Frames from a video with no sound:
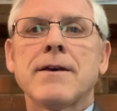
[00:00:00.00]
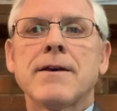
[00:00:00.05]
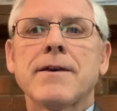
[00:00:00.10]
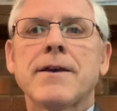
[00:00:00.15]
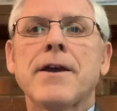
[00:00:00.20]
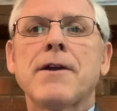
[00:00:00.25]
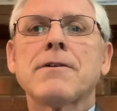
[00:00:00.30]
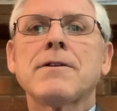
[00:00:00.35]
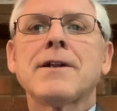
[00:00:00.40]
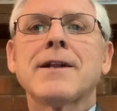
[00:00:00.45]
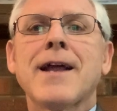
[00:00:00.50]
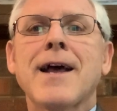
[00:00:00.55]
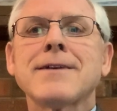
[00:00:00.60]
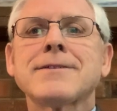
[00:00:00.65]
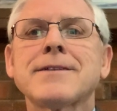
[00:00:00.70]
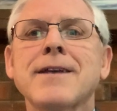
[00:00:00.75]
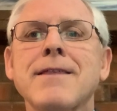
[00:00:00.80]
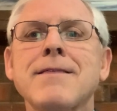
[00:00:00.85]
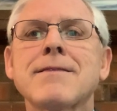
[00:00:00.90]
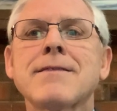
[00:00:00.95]
Carol and I
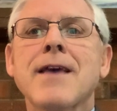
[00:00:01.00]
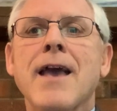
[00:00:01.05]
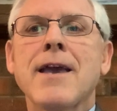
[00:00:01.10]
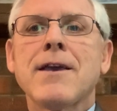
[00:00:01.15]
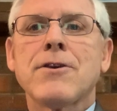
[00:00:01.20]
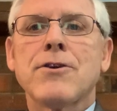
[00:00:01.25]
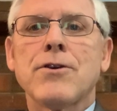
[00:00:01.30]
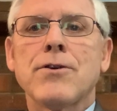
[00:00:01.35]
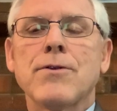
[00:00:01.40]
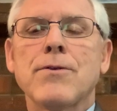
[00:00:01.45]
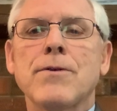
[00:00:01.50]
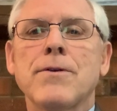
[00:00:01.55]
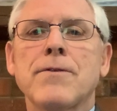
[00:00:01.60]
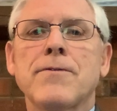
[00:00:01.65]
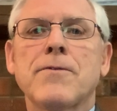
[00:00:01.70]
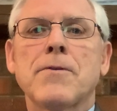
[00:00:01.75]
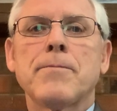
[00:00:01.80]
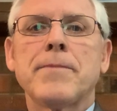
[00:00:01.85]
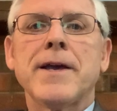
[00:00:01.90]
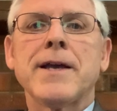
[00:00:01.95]
say thank you
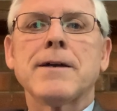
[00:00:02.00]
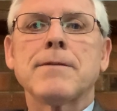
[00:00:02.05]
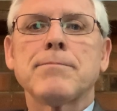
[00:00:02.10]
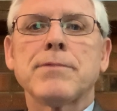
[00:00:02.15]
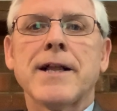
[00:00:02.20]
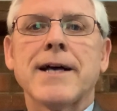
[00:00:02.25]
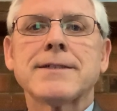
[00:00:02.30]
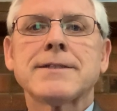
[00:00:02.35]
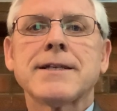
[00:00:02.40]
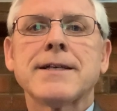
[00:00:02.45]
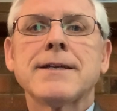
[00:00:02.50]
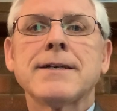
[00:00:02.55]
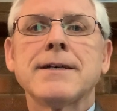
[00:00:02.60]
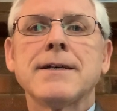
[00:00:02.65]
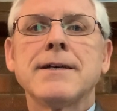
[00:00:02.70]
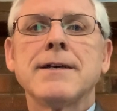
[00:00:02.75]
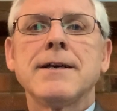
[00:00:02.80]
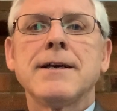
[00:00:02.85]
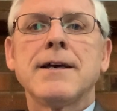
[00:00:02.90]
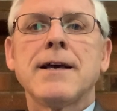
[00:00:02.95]
for being a blessing
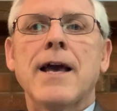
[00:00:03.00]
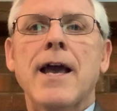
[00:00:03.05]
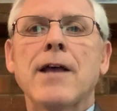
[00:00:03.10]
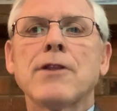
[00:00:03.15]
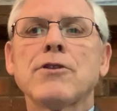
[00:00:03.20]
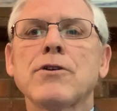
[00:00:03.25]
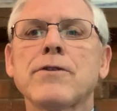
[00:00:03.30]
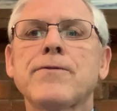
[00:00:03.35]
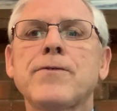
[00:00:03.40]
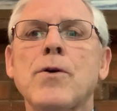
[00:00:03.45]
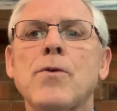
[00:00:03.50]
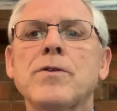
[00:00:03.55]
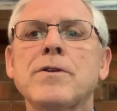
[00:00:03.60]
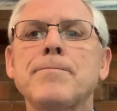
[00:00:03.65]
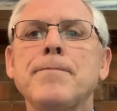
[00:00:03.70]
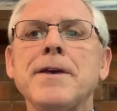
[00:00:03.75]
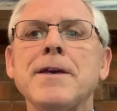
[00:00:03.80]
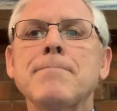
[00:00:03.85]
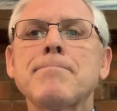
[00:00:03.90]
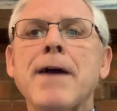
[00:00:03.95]
and look forward to
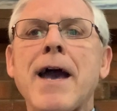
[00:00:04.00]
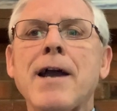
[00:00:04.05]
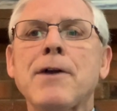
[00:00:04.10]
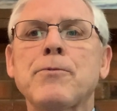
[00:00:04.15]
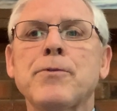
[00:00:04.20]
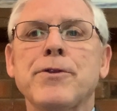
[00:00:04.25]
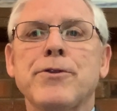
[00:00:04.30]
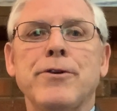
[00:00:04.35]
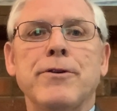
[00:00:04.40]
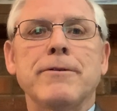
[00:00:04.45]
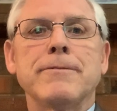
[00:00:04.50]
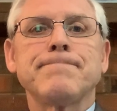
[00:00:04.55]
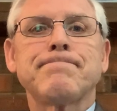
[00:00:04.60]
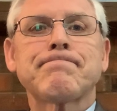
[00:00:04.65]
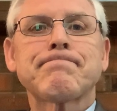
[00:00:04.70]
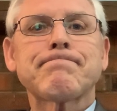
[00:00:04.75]
being back with you.